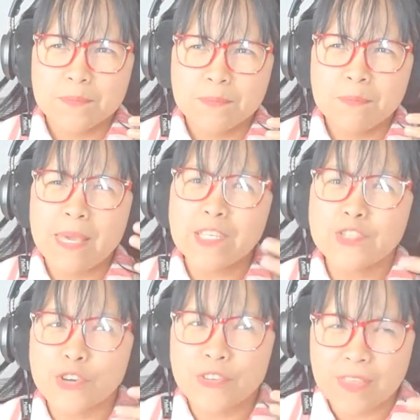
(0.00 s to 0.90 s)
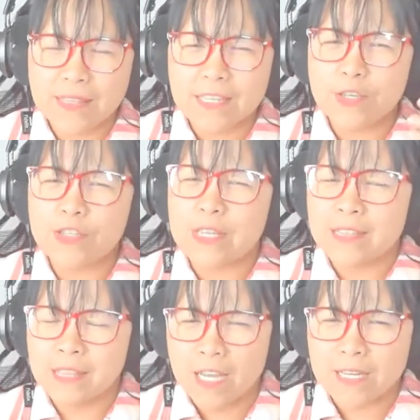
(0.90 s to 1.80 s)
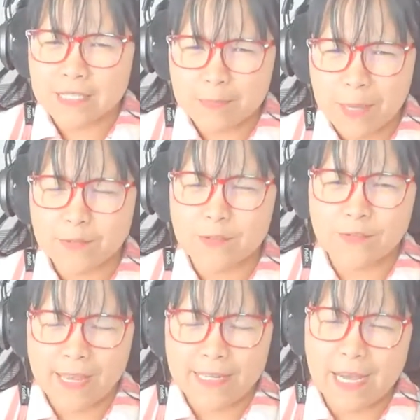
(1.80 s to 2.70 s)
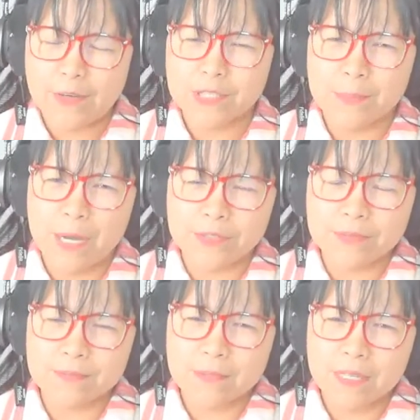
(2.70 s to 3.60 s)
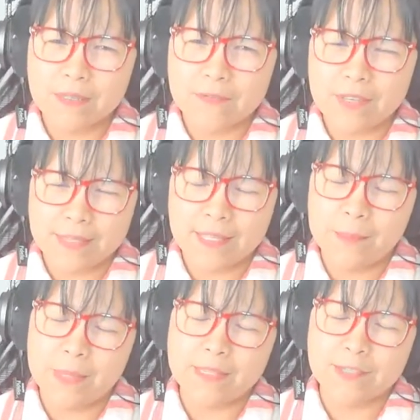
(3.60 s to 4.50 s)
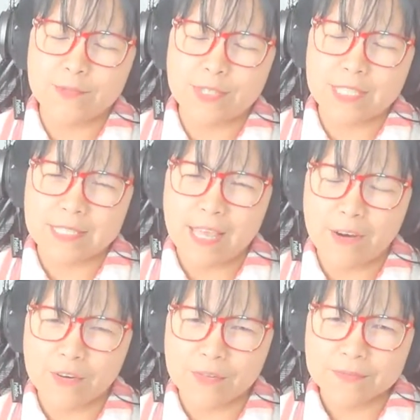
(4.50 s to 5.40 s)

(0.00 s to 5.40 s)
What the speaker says: major thing that you did not expect to find out about Vietnam and the students there?